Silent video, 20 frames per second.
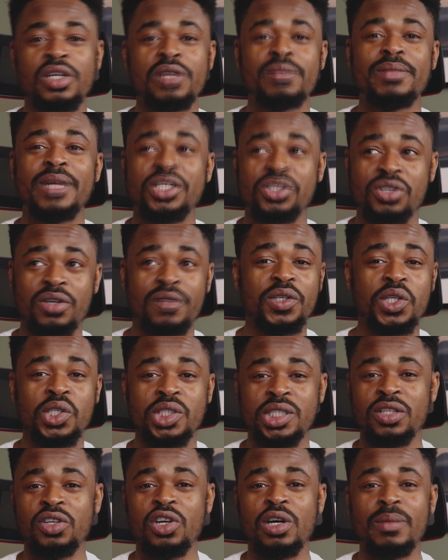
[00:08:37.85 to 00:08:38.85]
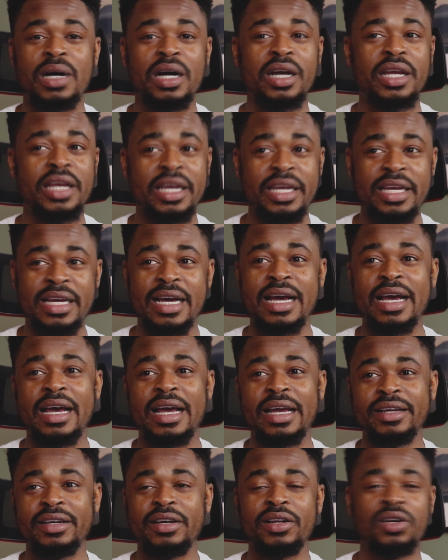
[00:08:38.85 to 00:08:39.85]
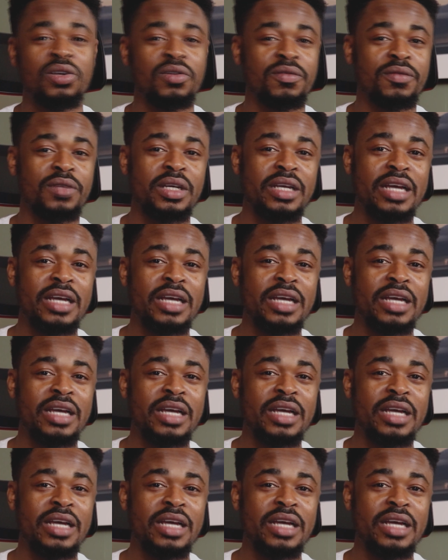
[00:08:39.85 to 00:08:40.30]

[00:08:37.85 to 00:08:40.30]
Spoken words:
So in my short videos, I talk about AI, a lot of